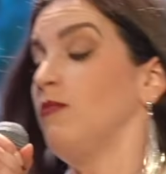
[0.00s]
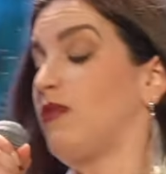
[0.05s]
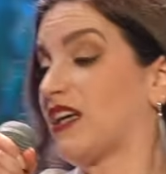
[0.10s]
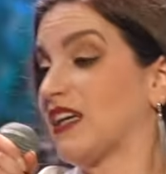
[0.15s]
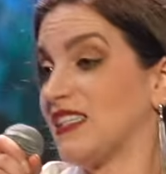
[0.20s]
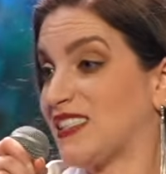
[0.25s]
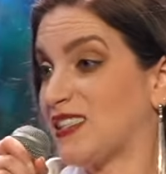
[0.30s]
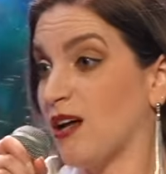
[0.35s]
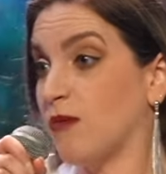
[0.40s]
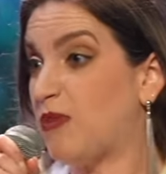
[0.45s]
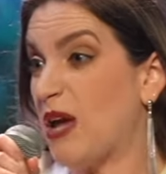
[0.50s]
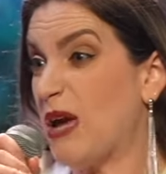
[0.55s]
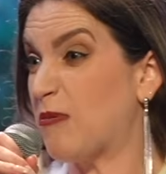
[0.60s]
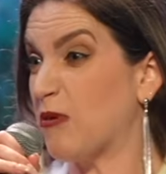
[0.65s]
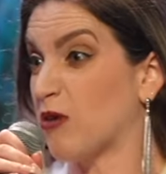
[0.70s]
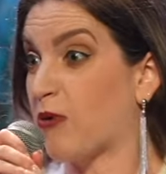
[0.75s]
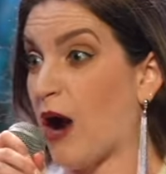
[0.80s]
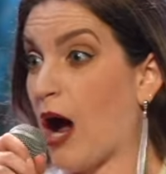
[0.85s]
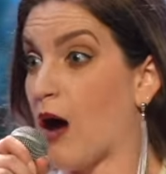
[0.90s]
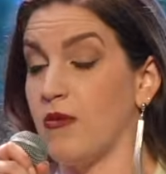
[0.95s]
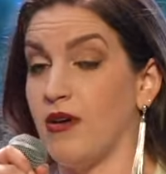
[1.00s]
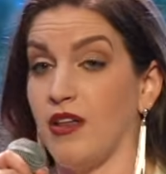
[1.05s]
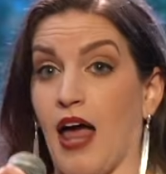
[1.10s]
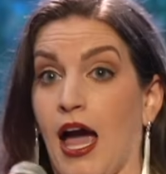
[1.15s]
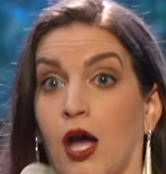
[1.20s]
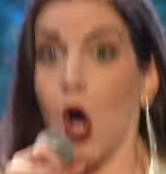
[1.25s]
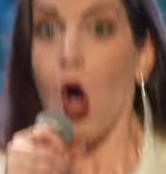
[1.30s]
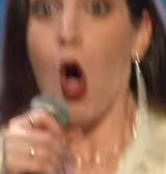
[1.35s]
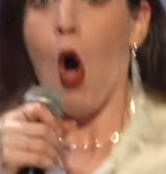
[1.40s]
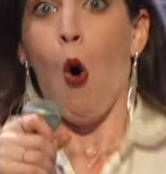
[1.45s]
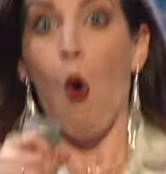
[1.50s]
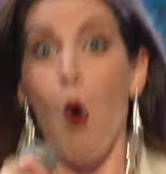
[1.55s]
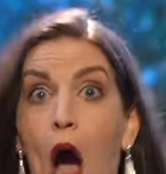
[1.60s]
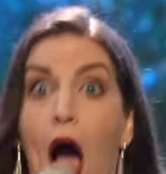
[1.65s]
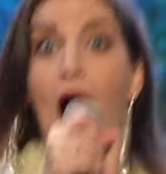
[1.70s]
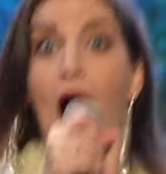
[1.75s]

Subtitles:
Because some people are probably like, woo,